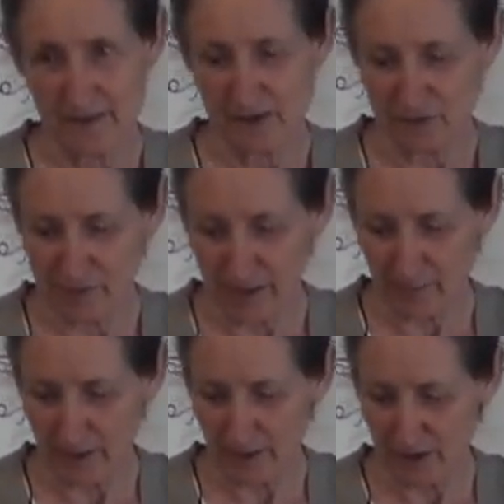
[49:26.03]
She
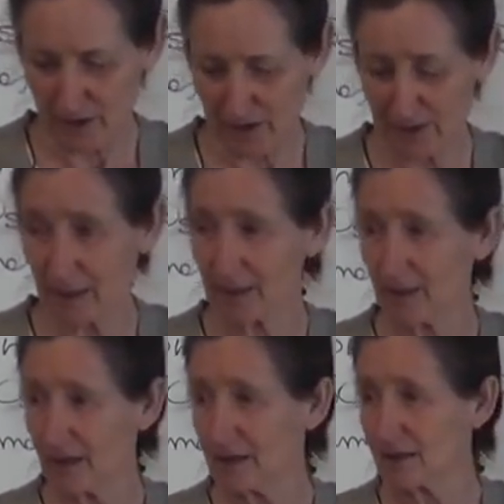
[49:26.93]
rang me and she said,
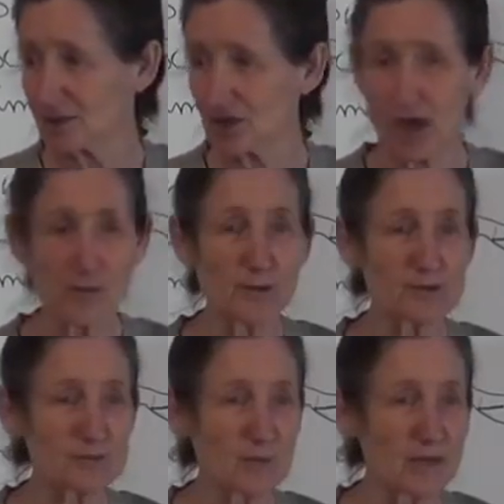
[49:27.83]
There's no
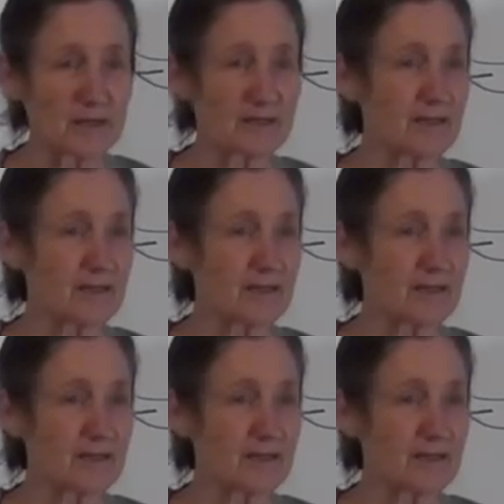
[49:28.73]
more swelling,